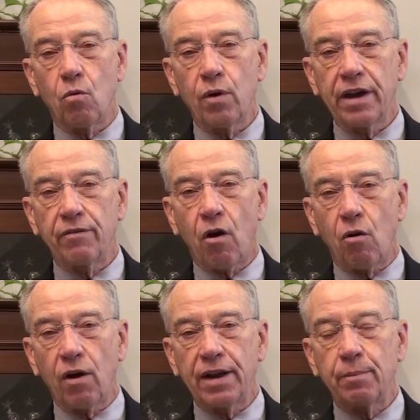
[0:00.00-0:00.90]
we have
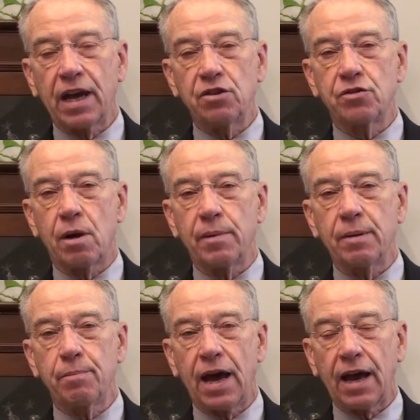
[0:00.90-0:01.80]
already made some
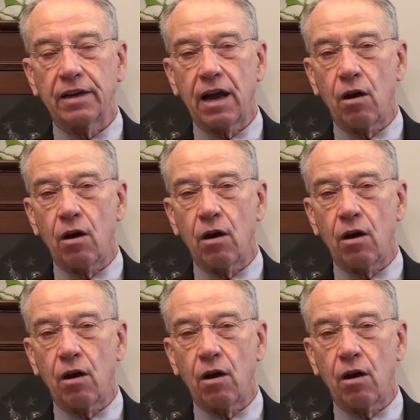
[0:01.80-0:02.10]
impact.